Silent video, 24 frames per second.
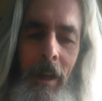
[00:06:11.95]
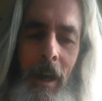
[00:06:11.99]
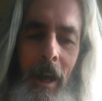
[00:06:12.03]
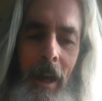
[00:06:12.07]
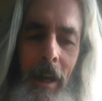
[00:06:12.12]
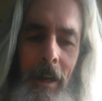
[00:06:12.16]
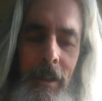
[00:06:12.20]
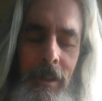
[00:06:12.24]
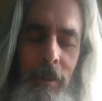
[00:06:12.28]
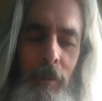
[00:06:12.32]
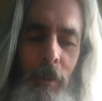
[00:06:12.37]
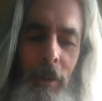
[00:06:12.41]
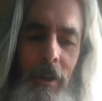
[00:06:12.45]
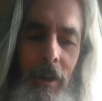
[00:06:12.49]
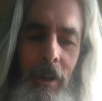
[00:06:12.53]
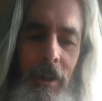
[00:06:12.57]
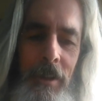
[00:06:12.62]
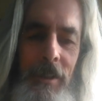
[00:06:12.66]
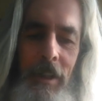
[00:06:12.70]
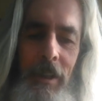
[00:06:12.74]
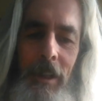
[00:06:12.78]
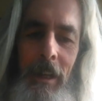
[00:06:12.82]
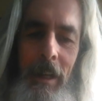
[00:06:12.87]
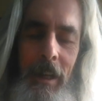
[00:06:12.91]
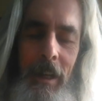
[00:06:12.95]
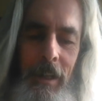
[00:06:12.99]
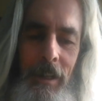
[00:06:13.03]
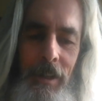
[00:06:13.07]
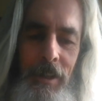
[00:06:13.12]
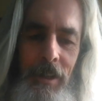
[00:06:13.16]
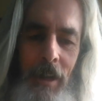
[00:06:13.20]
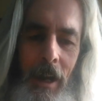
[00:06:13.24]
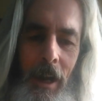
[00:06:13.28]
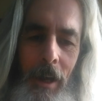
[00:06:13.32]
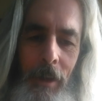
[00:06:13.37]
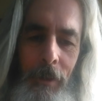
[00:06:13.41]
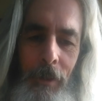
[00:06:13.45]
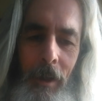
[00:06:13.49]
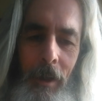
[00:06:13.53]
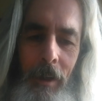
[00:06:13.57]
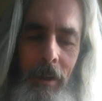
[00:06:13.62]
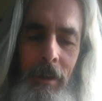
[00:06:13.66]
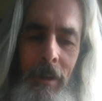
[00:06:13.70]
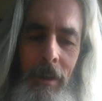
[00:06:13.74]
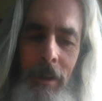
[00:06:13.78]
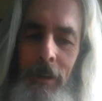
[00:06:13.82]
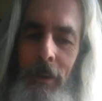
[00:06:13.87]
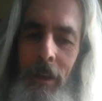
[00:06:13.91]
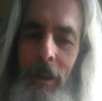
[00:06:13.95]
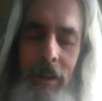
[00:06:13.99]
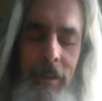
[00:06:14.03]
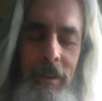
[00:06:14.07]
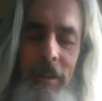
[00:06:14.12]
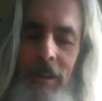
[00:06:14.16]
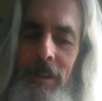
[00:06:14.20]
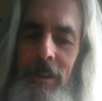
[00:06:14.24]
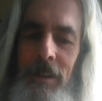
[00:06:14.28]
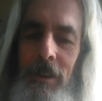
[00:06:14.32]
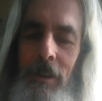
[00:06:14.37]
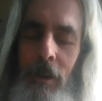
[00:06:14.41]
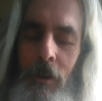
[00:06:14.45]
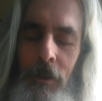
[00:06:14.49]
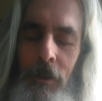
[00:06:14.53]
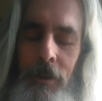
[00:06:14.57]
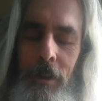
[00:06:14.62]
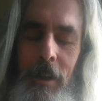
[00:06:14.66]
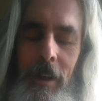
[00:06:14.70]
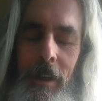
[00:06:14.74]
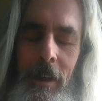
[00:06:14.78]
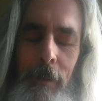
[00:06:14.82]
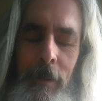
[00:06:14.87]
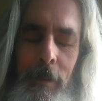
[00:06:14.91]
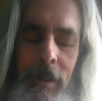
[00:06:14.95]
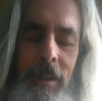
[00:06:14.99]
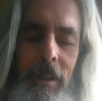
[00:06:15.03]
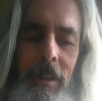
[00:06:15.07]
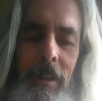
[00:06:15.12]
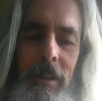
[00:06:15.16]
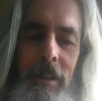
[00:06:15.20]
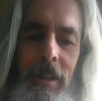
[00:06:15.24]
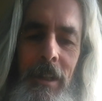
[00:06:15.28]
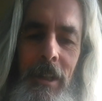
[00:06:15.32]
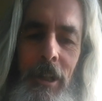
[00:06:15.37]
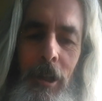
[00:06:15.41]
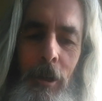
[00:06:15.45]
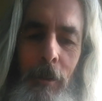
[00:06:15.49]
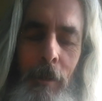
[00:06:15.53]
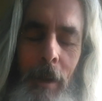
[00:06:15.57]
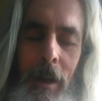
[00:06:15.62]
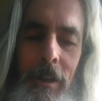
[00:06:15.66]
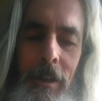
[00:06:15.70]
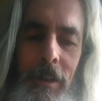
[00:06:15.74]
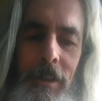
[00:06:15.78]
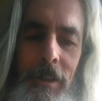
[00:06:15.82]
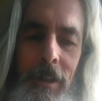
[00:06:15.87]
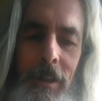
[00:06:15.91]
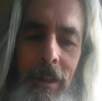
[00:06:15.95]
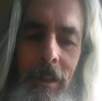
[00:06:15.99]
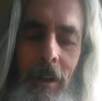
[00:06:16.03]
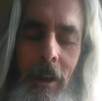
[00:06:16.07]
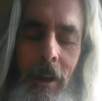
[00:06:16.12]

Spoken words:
And when I say each other, that does not limit it to humanity.